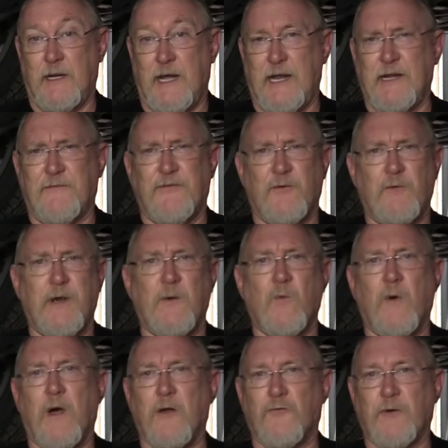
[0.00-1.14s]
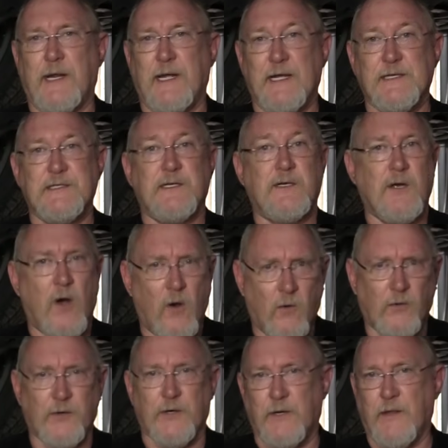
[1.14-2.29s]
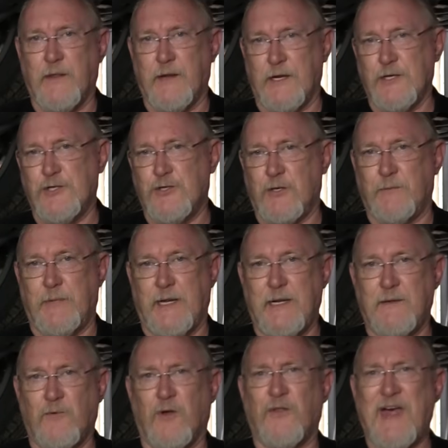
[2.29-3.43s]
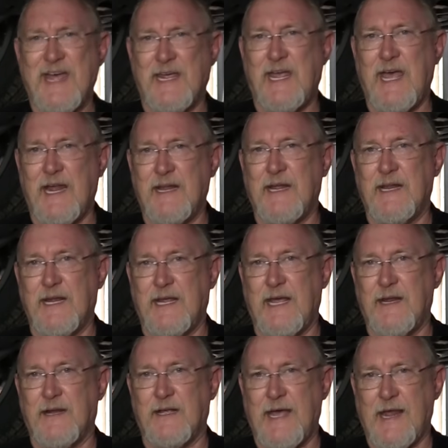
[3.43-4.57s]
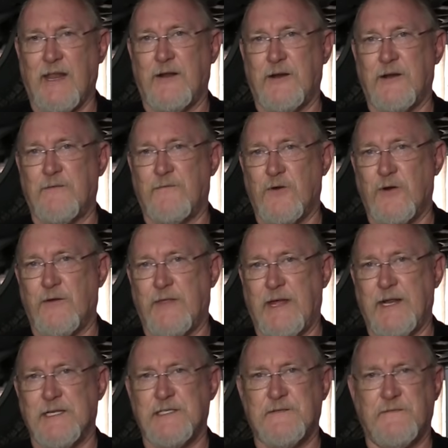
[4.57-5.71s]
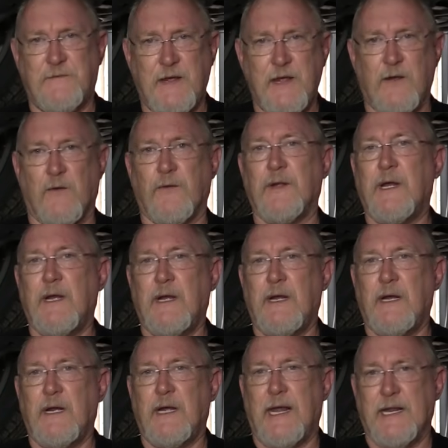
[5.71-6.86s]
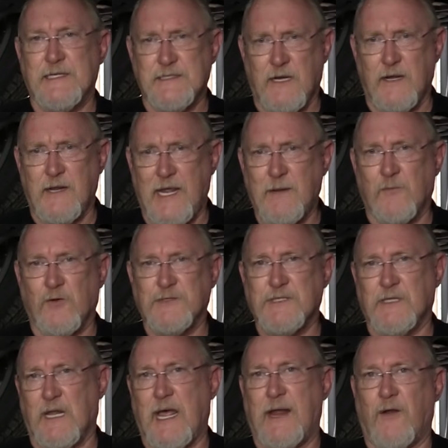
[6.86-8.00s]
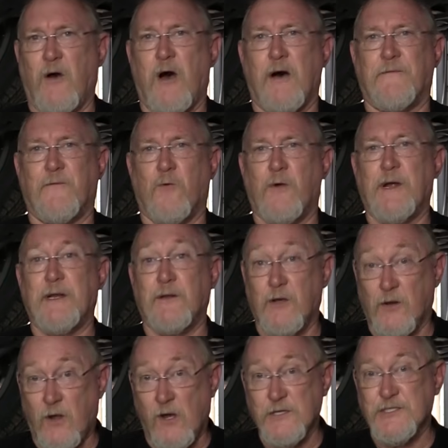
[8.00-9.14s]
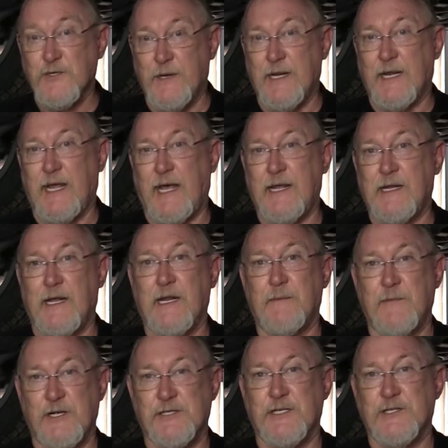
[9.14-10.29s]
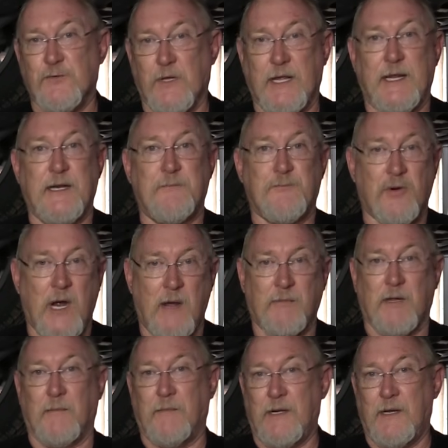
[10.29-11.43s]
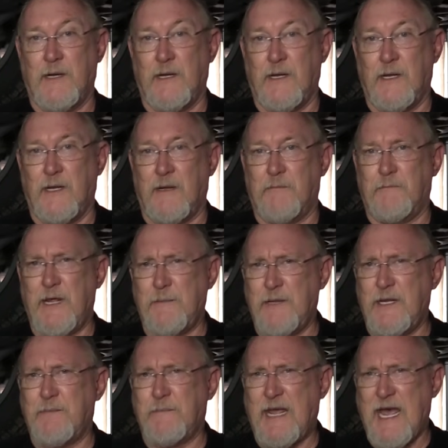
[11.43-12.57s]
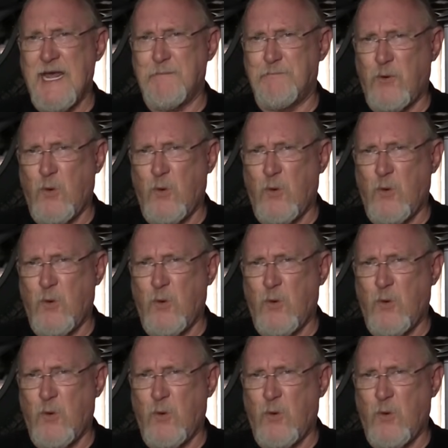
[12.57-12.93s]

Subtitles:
And if the rear weld ring is colder than it should be, well, that can indicate a catalytic converter that has failed and it's unable to light off, or it could also indicate an emissions-related problem. Maybe cat